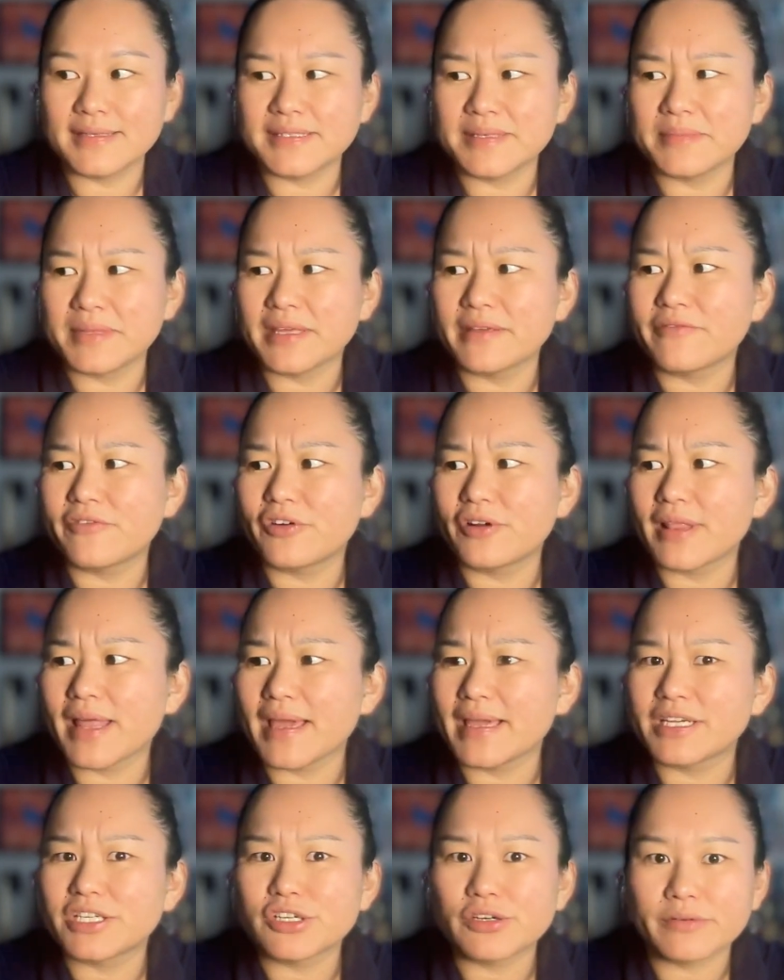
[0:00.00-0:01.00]
Same thing for
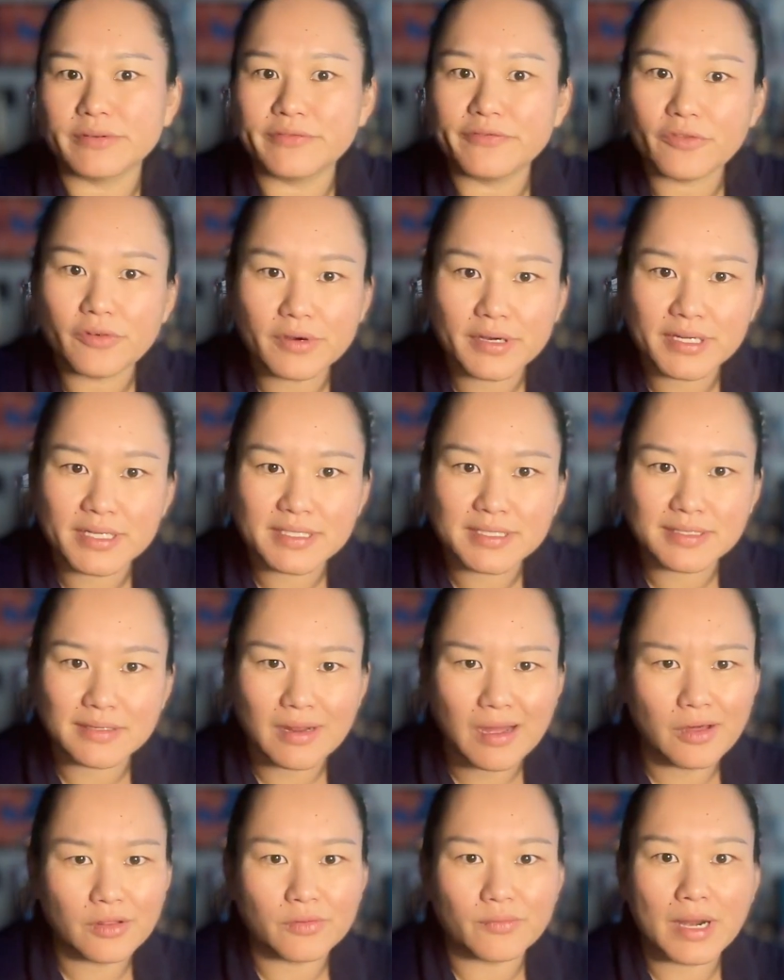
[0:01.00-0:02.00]
like Sherwood Forest.
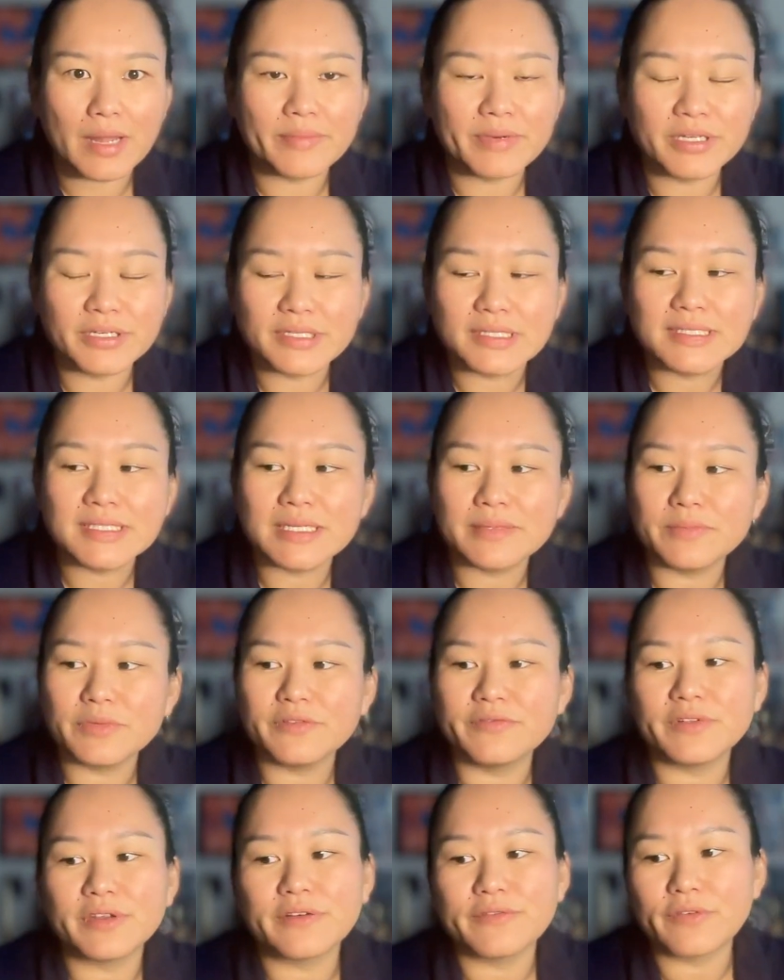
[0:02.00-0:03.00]
All the Robin Hoods can
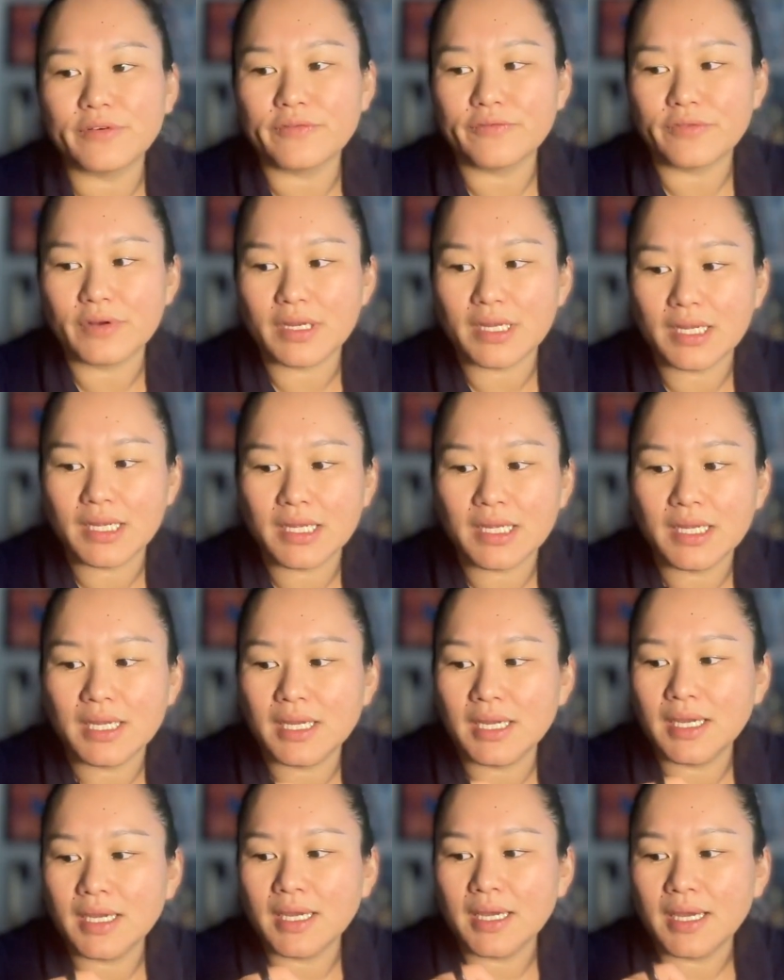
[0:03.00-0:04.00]
move there for free.
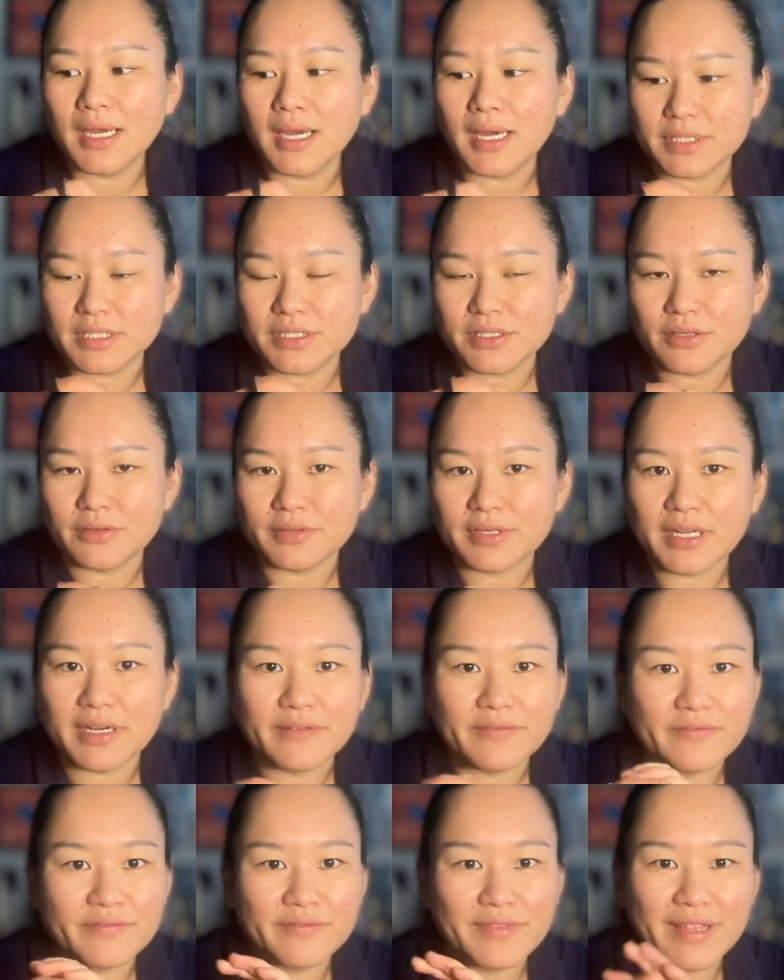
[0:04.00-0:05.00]
So
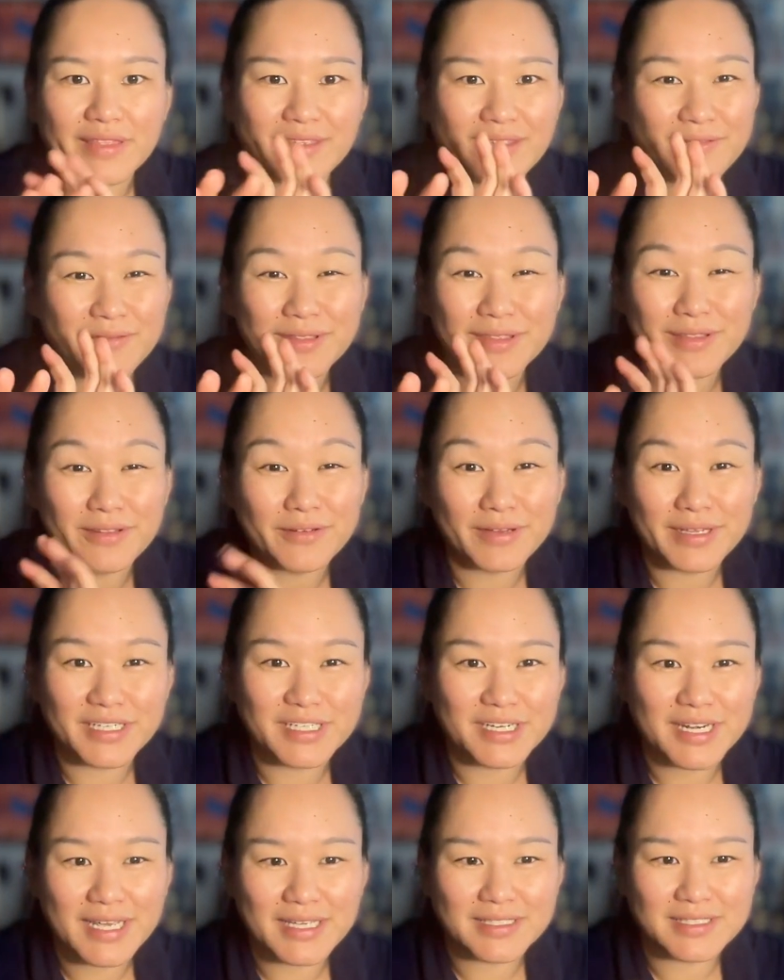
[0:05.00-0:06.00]
nothing with
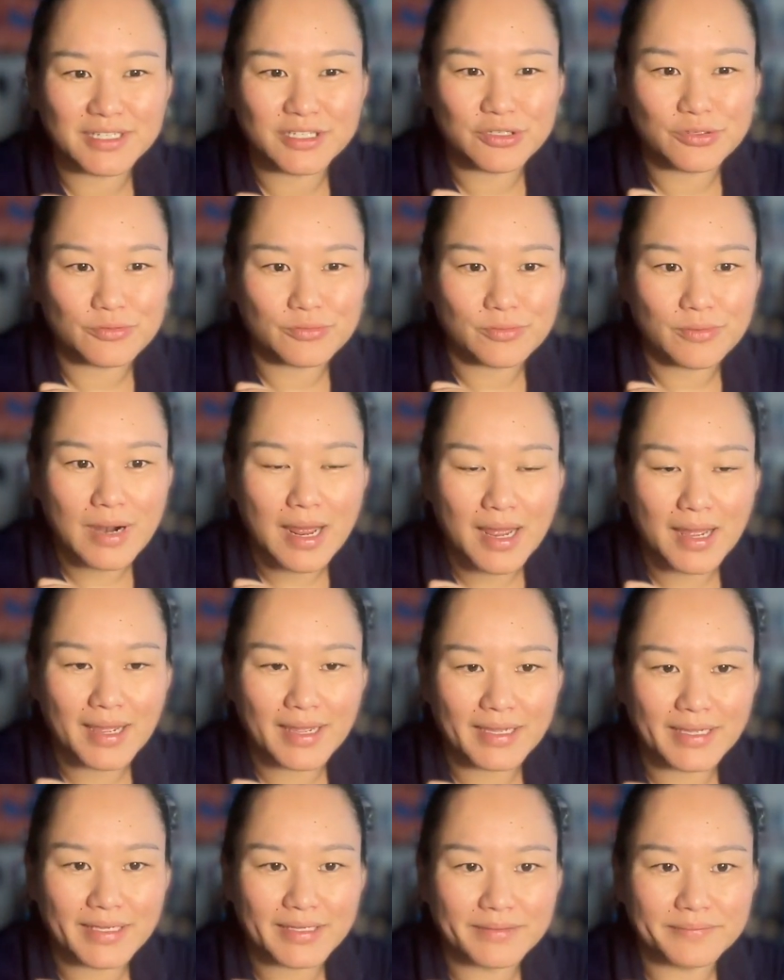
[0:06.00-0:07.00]
location has to
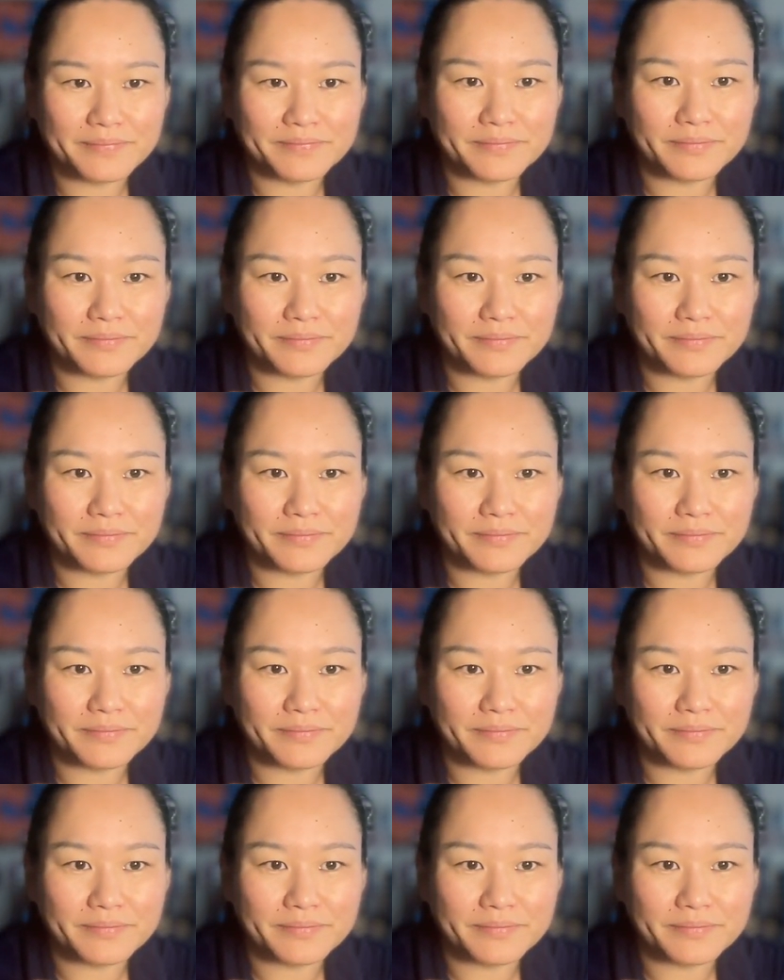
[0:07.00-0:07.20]
dry.